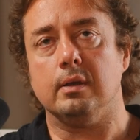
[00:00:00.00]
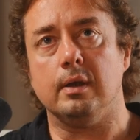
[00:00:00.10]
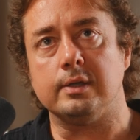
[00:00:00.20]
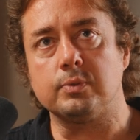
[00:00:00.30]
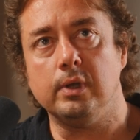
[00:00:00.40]

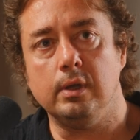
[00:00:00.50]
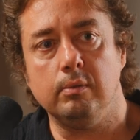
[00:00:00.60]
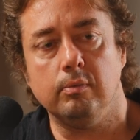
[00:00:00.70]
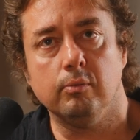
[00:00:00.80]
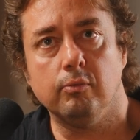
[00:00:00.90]
As
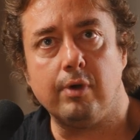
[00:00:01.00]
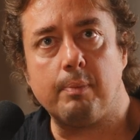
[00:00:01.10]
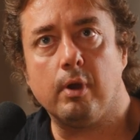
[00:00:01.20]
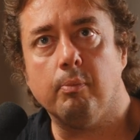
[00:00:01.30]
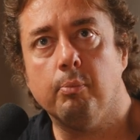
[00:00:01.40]
we
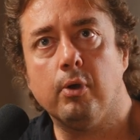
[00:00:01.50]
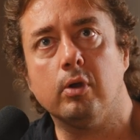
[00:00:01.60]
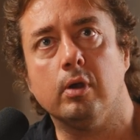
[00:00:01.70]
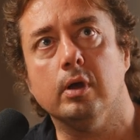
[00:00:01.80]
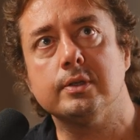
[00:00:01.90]
wrap up the
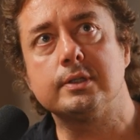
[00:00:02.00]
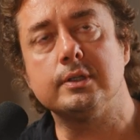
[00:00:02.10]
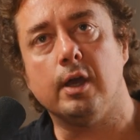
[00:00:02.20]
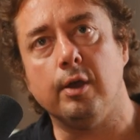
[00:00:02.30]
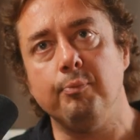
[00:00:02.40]

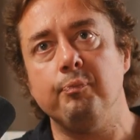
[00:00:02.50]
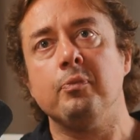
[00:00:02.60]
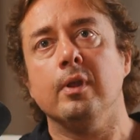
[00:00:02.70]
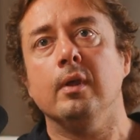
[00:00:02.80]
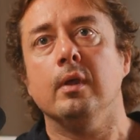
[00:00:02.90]
podcast,
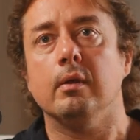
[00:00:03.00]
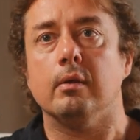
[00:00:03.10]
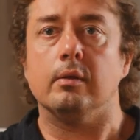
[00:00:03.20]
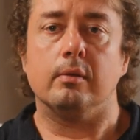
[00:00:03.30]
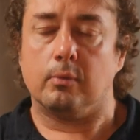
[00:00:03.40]

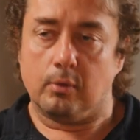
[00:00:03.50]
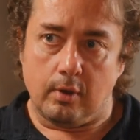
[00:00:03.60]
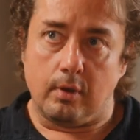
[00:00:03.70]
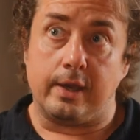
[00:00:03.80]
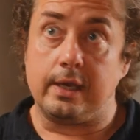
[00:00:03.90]

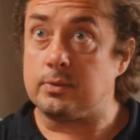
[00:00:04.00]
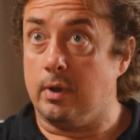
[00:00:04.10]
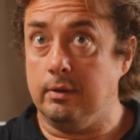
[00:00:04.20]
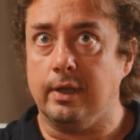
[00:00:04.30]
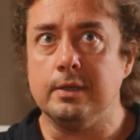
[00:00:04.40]
I guess
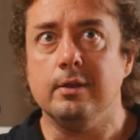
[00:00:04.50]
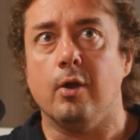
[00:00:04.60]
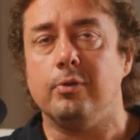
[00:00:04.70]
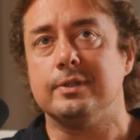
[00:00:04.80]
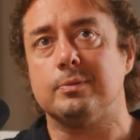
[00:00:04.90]
I didn't
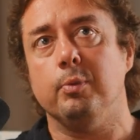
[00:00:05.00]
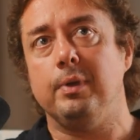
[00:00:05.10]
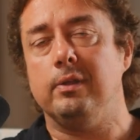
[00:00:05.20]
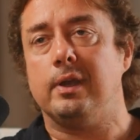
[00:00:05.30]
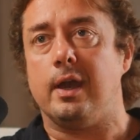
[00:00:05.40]
know this would
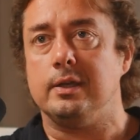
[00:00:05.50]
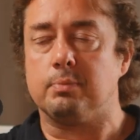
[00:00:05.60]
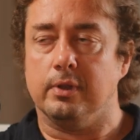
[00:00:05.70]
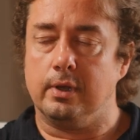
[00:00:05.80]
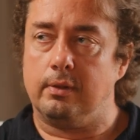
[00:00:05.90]
be the case,
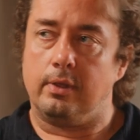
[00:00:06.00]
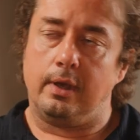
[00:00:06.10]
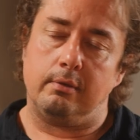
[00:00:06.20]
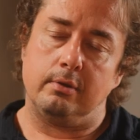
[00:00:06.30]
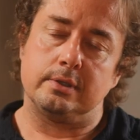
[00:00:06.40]
but
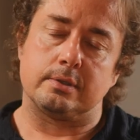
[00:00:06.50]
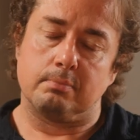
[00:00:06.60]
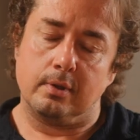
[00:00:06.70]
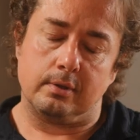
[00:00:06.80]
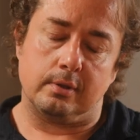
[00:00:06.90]
there is
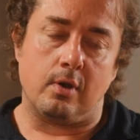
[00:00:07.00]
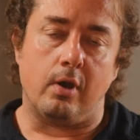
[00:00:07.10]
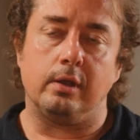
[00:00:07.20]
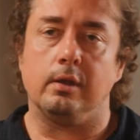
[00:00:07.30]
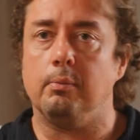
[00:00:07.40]

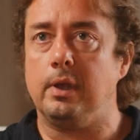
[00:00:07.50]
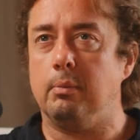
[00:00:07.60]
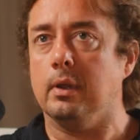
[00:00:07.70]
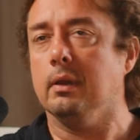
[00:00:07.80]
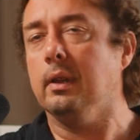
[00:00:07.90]
kind of going to be
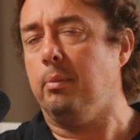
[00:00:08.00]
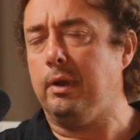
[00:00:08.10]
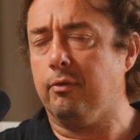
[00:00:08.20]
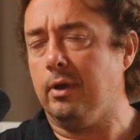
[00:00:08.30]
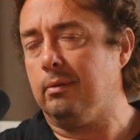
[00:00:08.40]
a little bit
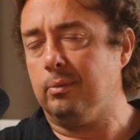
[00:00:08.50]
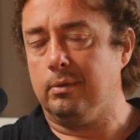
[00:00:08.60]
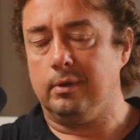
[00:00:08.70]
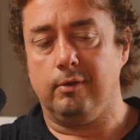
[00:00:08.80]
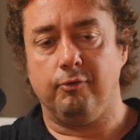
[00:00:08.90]
of
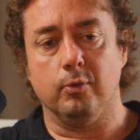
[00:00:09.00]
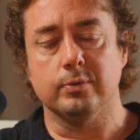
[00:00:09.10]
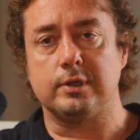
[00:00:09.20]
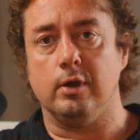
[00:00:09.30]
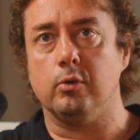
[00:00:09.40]
a full
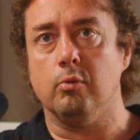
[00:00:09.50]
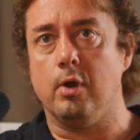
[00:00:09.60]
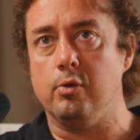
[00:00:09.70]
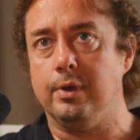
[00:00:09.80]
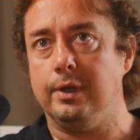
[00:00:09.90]
circle
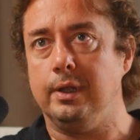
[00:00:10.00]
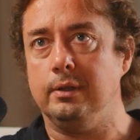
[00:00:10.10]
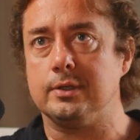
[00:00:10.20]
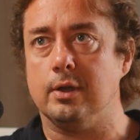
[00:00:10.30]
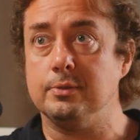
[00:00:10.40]
moment
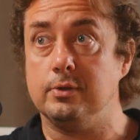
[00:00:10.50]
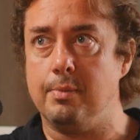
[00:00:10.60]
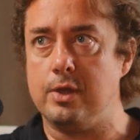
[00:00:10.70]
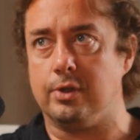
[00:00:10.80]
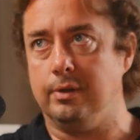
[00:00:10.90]
in terms of, you
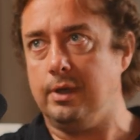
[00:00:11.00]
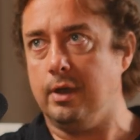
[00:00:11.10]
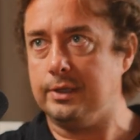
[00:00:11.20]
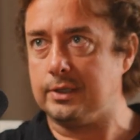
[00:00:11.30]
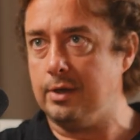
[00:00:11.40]
mentioned the
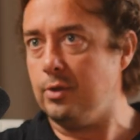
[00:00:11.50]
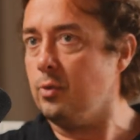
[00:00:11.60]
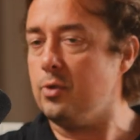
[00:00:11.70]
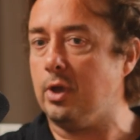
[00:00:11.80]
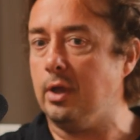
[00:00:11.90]
early stage of
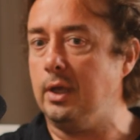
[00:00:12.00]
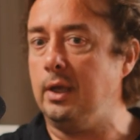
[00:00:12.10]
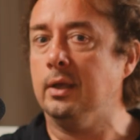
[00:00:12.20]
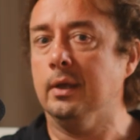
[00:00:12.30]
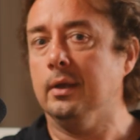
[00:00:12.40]
your journey.